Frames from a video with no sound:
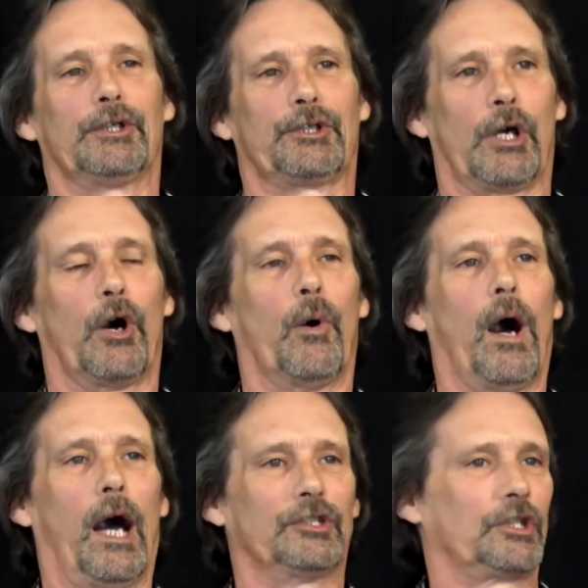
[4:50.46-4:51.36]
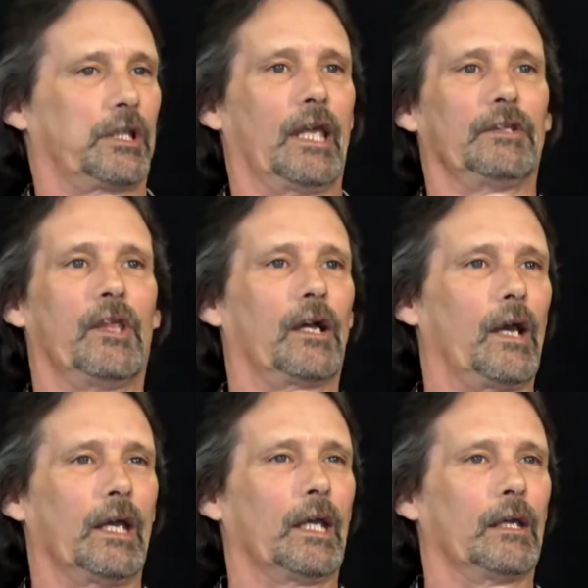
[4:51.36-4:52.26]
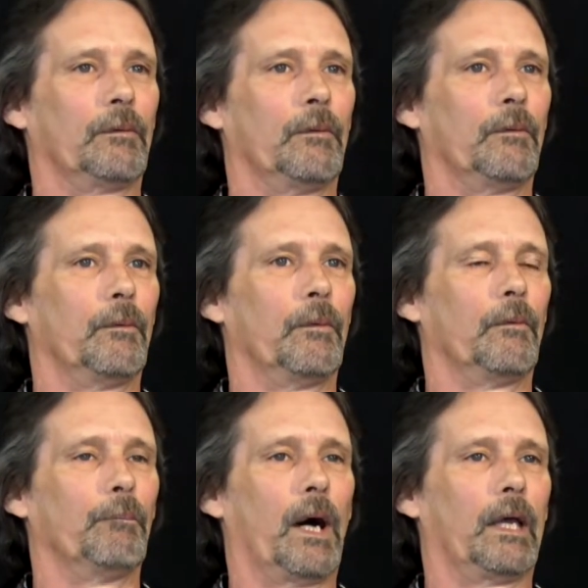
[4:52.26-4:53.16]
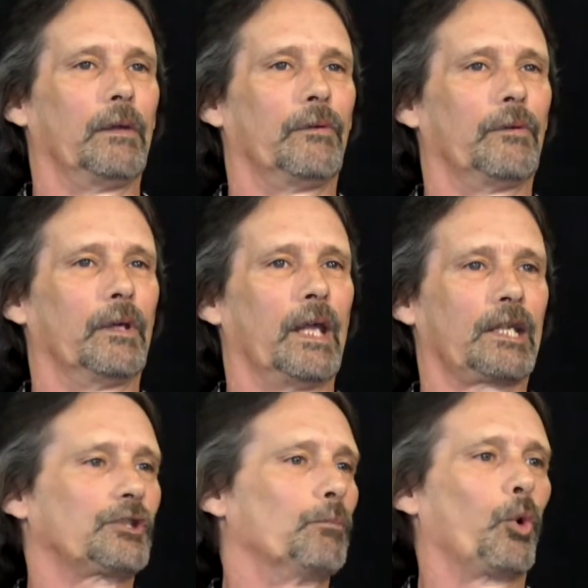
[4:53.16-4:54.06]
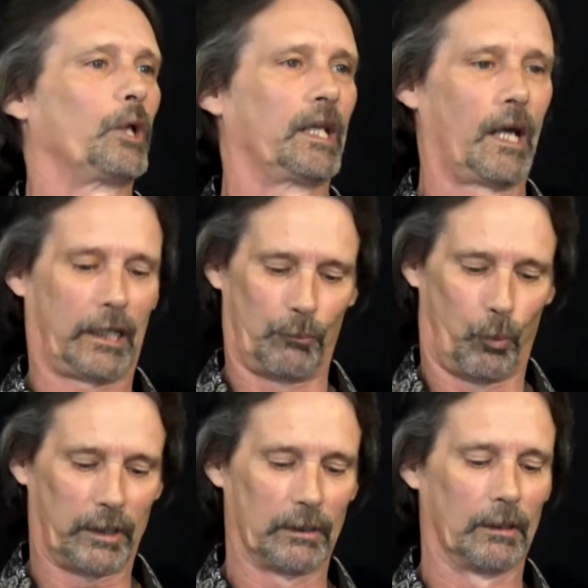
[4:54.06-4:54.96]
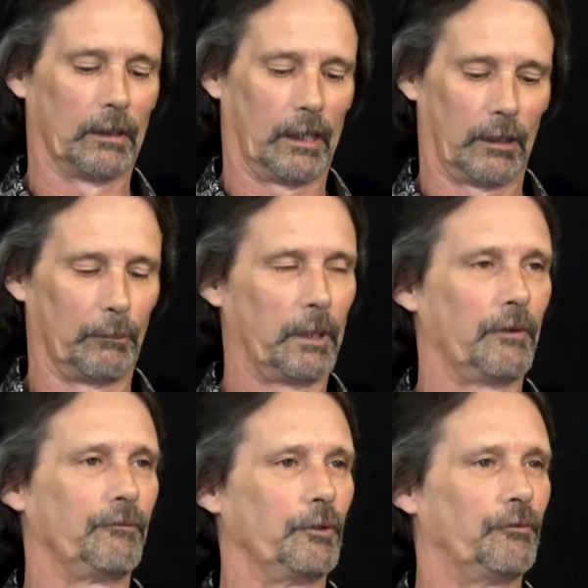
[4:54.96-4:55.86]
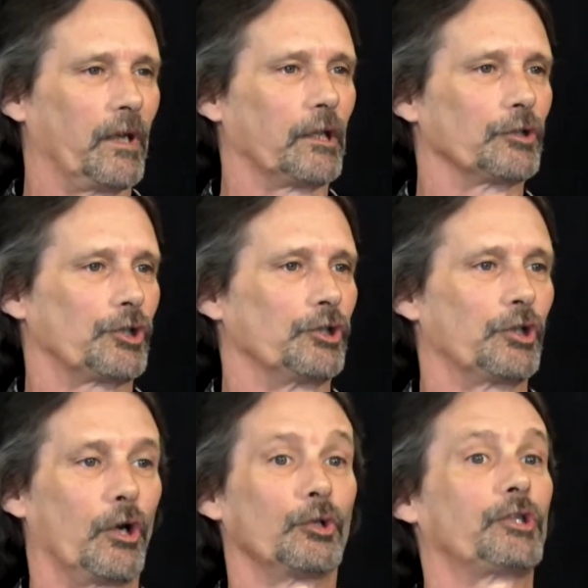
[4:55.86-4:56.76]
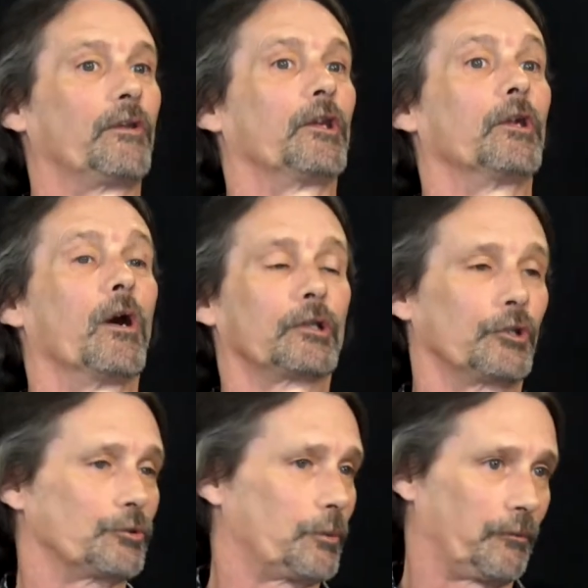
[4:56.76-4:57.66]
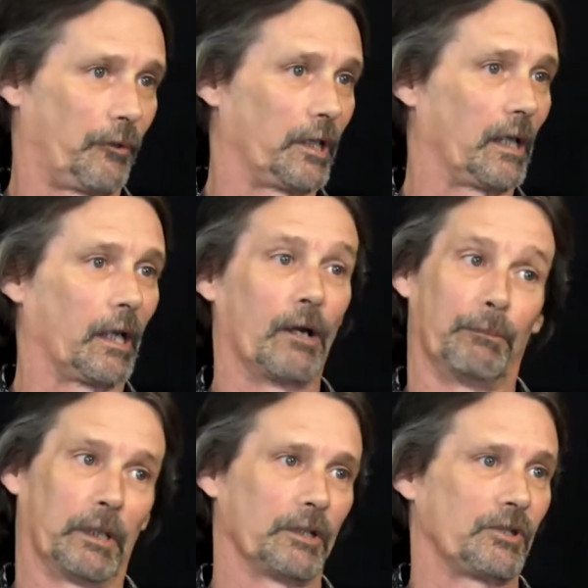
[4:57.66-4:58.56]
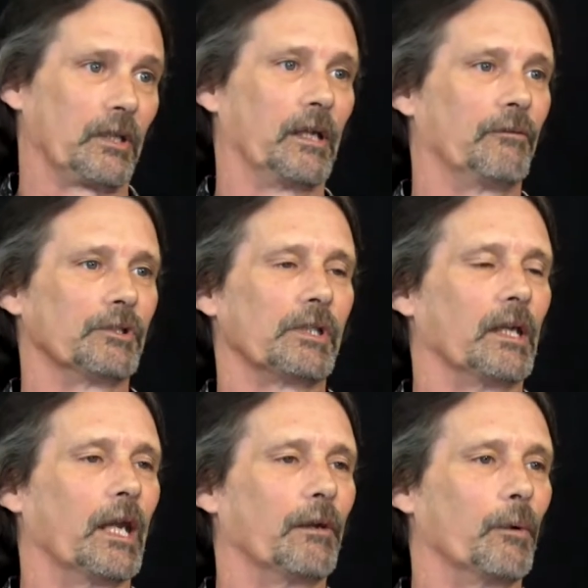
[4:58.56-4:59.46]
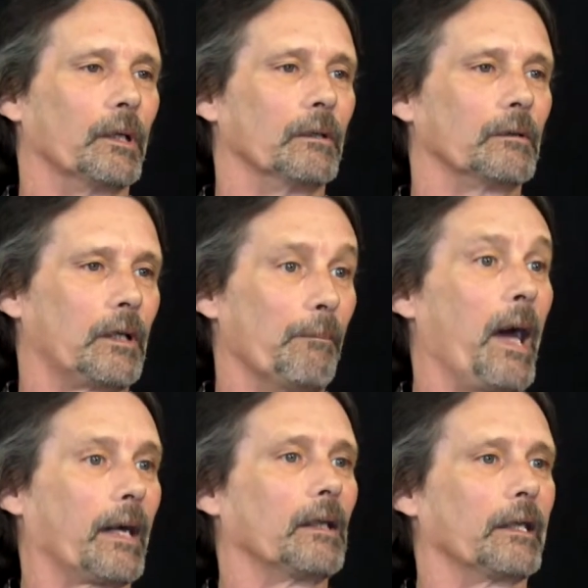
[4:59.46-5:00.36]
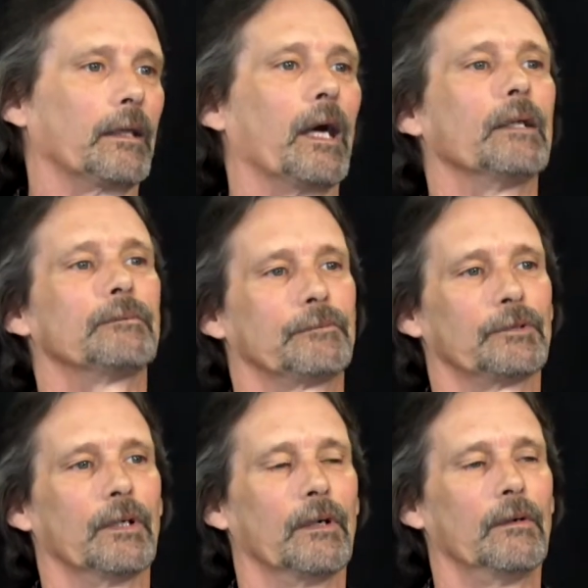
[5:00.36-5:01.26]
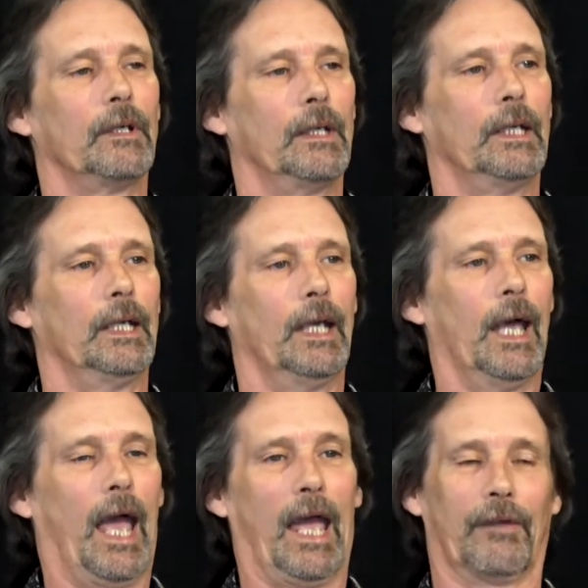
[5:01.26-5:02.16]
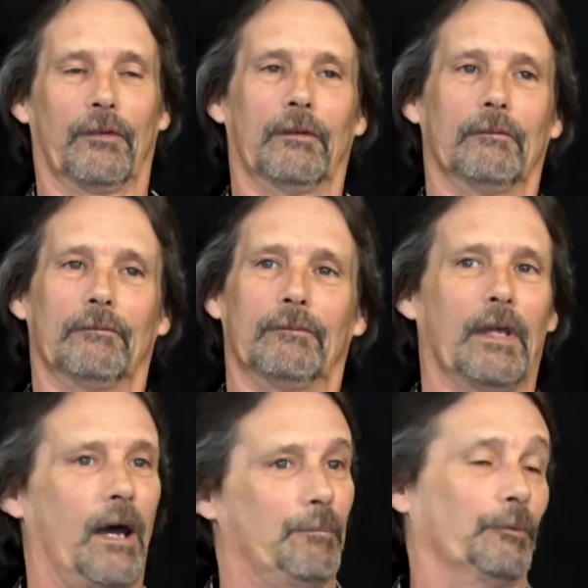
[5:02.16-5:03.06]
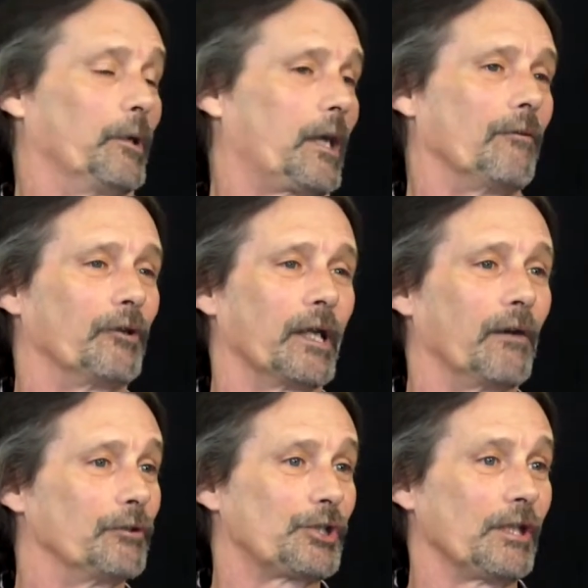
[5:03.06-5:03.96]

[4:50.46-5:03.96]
So I just laid there, and by the next morning, I could wiggle a little bit, a few fingers and toes, and the doctors were freaking out because they had never seen anyone come back like that. So, and I've been recovering ever